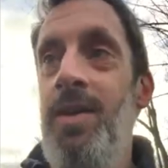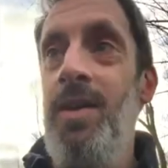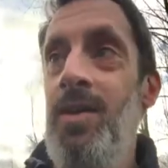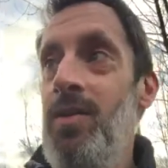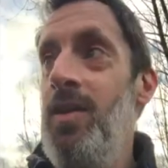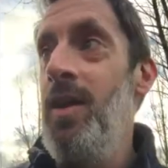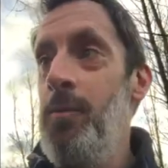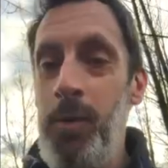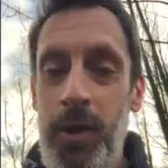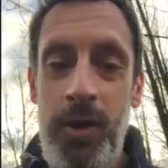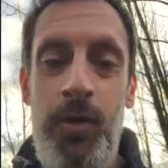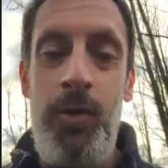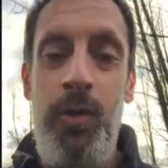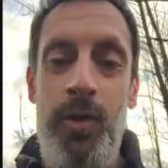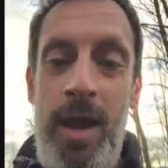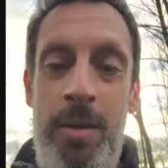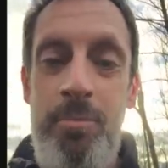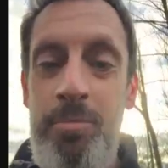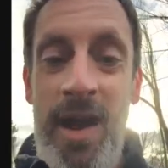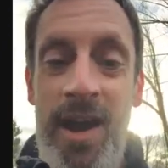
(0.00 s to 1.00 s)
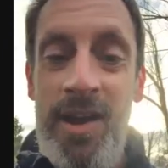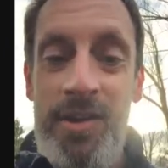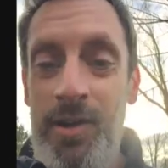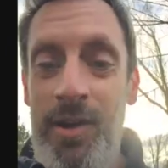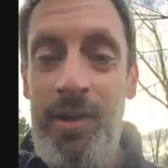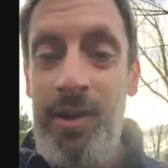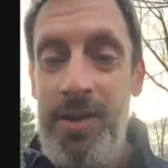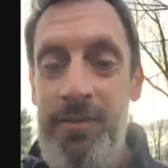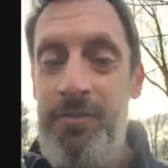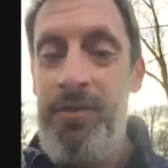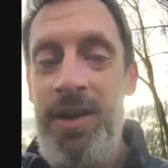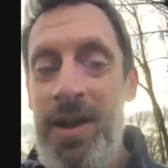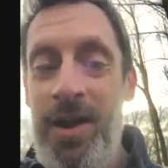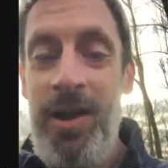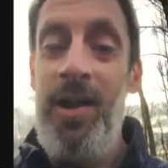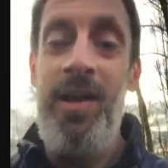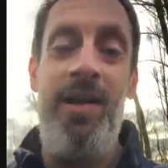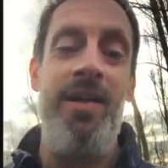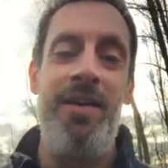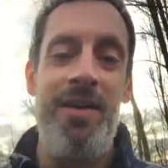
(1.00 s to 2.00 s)
And then we can all get back to living
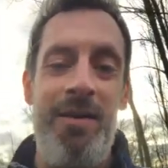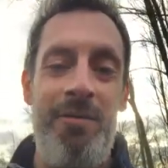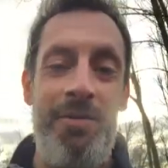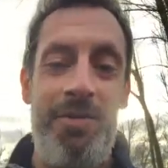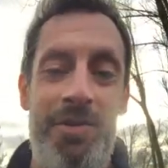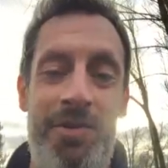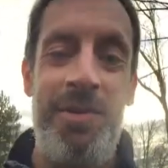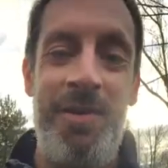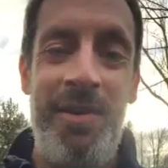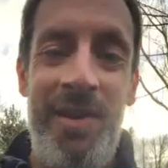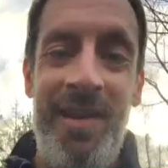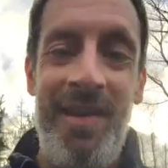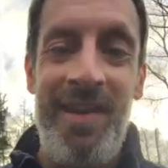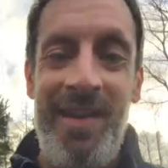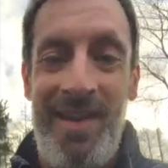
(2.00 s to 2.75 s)
our lives.